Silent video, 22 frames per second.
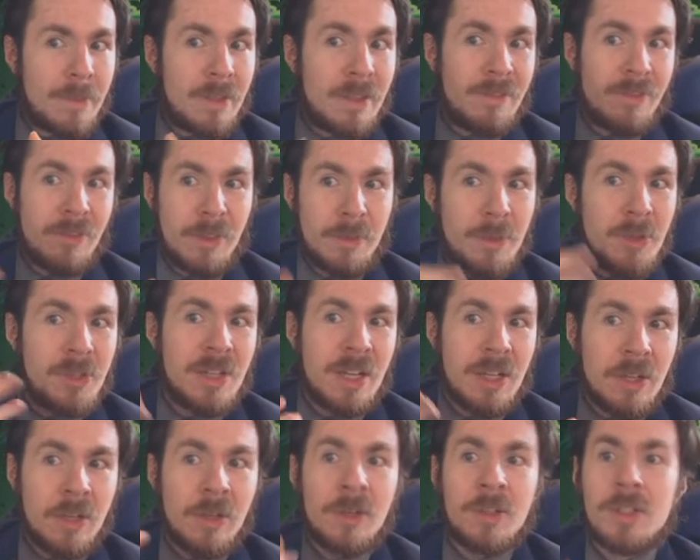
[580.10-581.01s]
for the
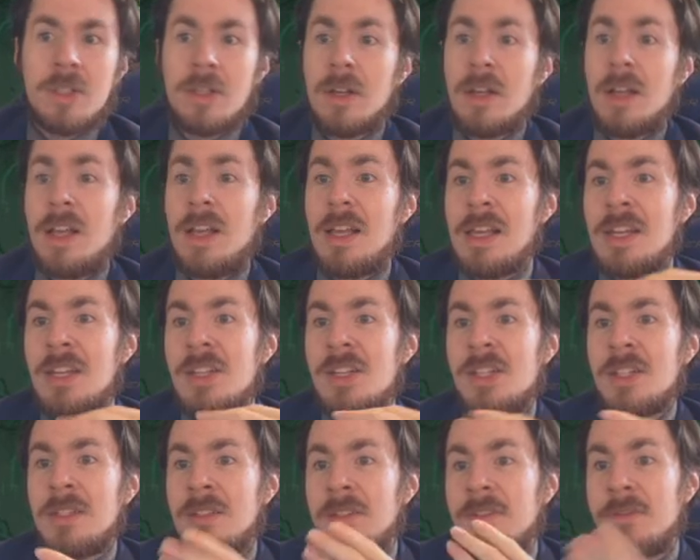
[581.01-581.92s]
mutate cost, it is
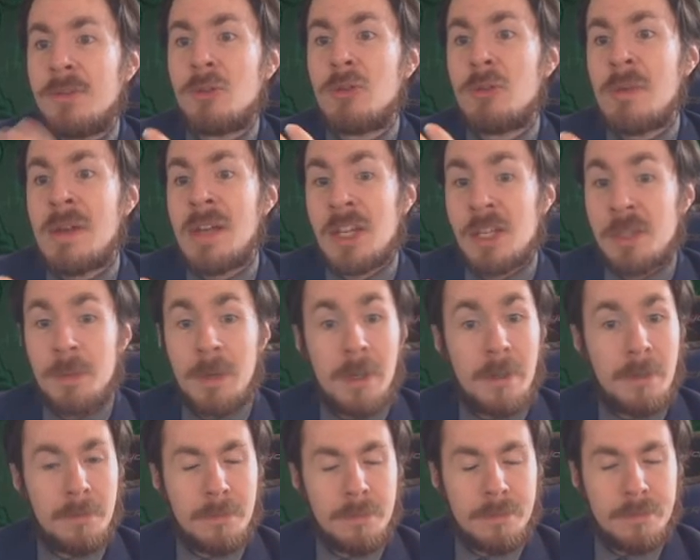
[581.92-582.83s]
still a 4 mana spell.